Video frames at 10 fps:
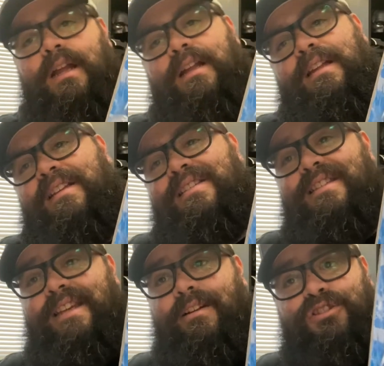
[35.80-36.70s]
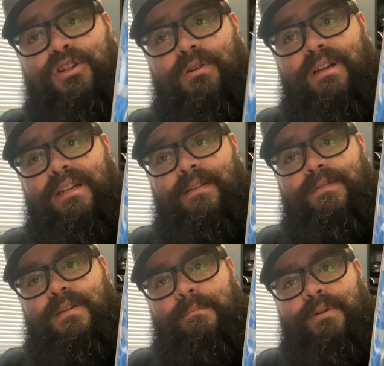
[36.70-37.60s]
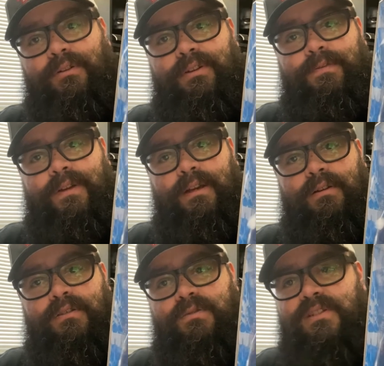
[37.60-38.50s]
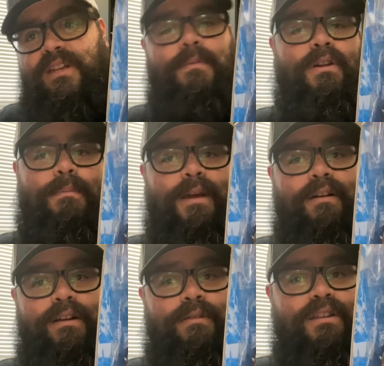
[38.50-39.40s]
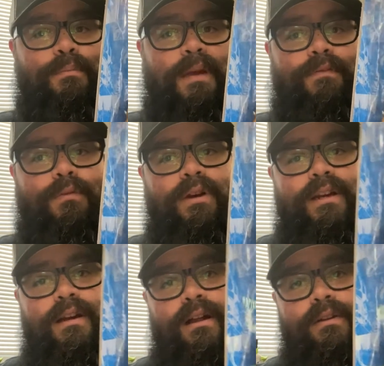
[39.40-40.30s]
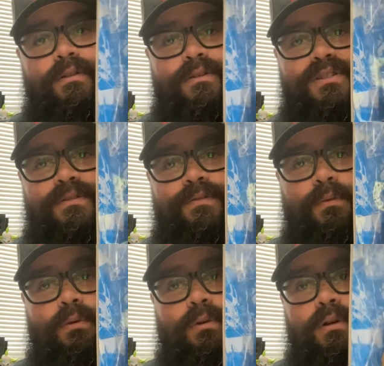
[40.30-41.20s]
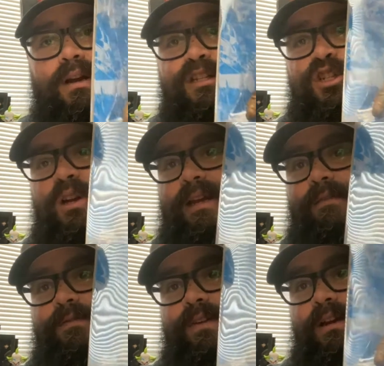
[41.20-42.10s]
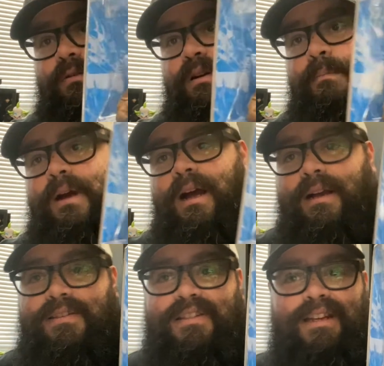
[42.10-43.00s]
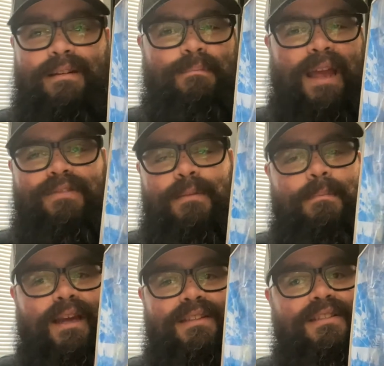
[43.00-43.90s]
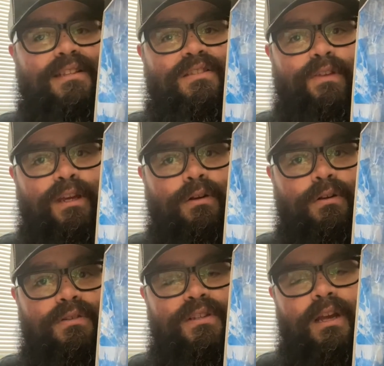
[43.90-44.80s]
This is the alternative to Build-A-Figures, which I'm all about. I'd rather pay $40 for a giant figure in a box than have to buy 6 figures.